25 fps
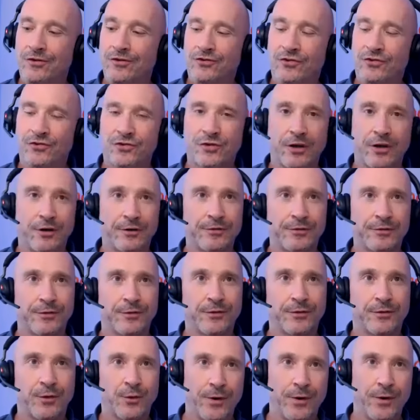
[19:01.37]
stuff
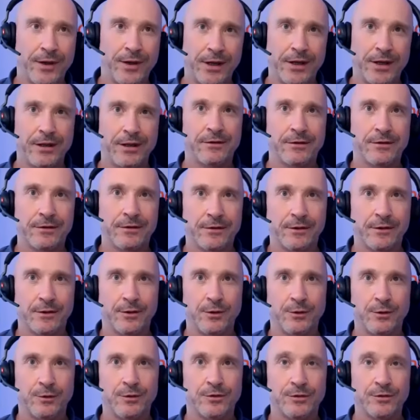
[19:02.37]
do we need to
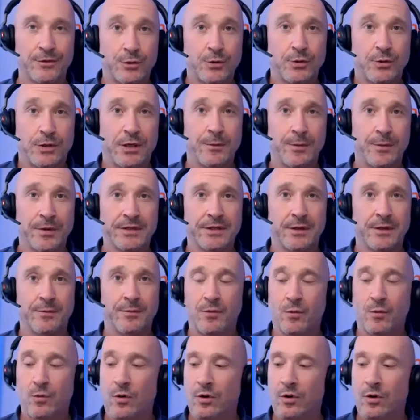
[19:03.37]
do to keep it simple?